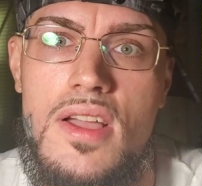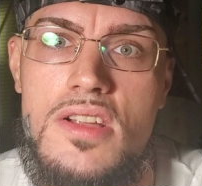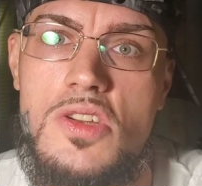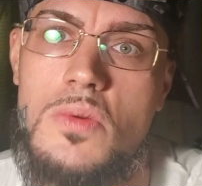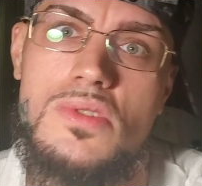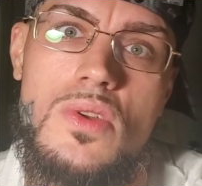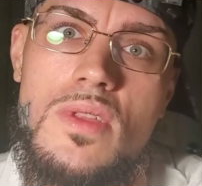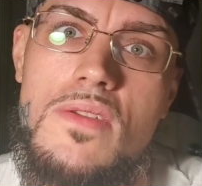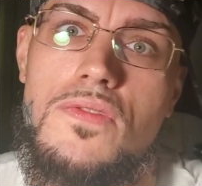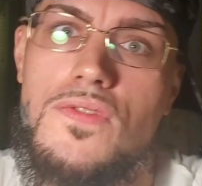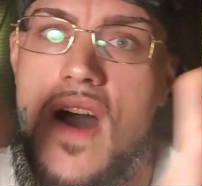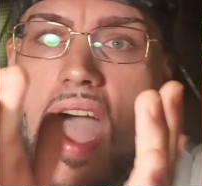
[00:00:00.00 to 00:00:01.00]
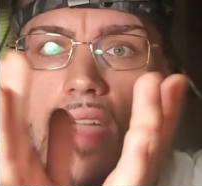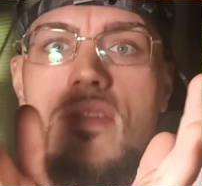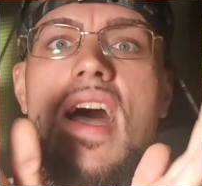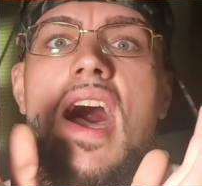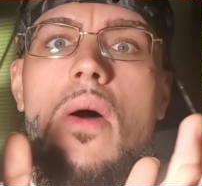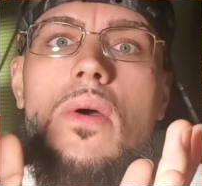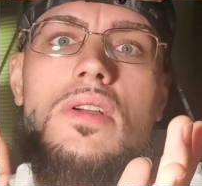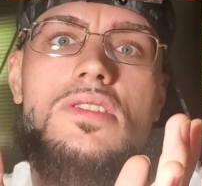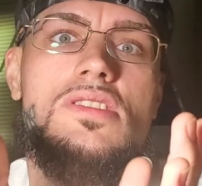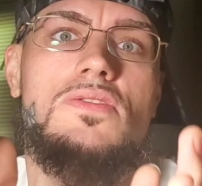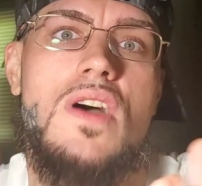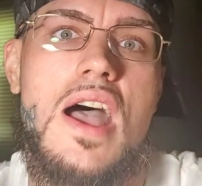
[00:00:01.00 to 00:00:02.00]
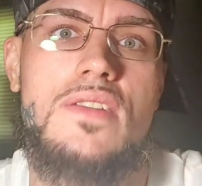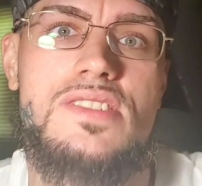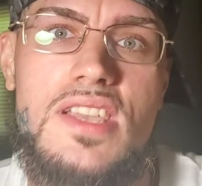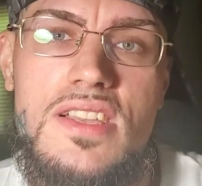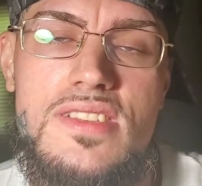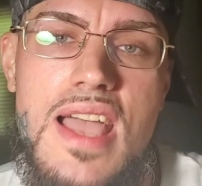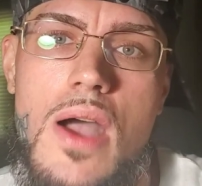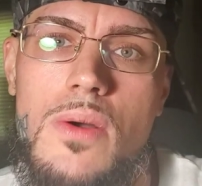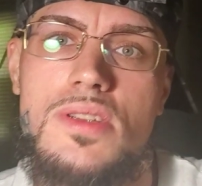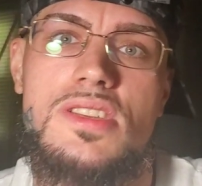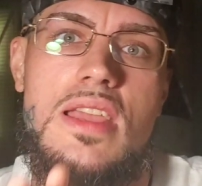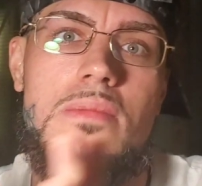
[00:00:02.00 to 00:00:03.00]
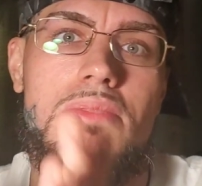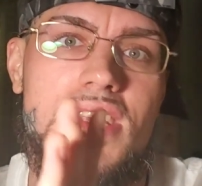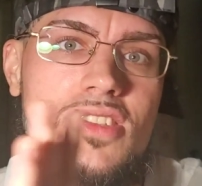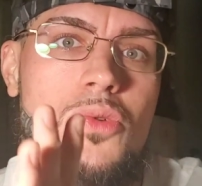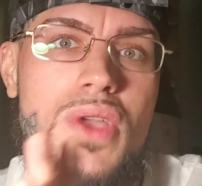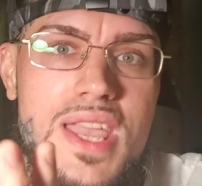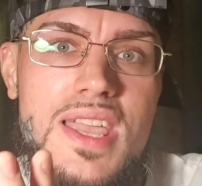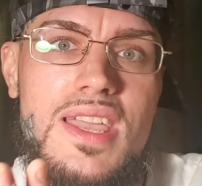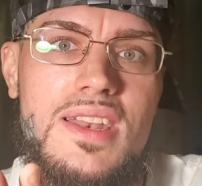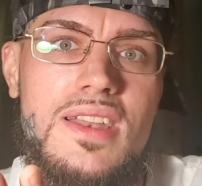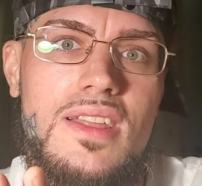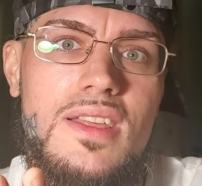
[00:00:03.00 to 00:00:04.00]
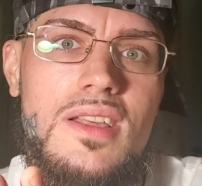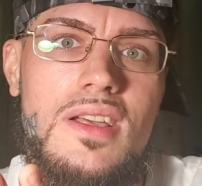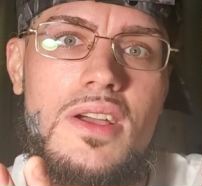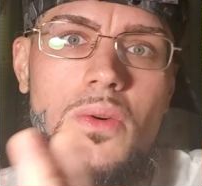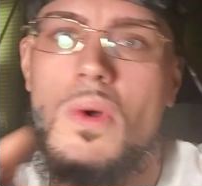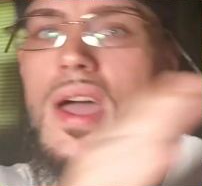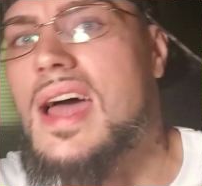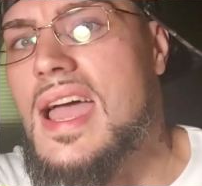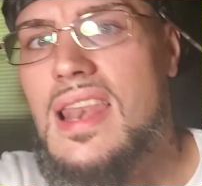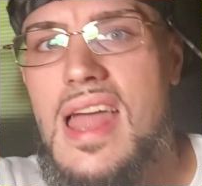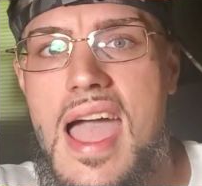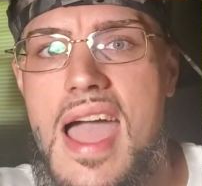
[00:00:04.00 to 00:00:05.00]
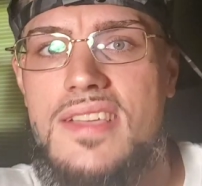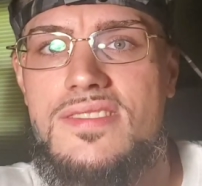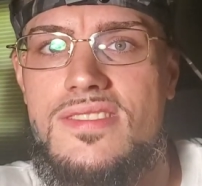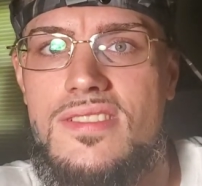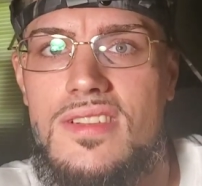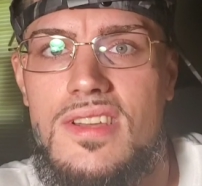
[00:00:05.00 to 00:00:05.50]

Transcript: So it was only 5-6 hours in between when I last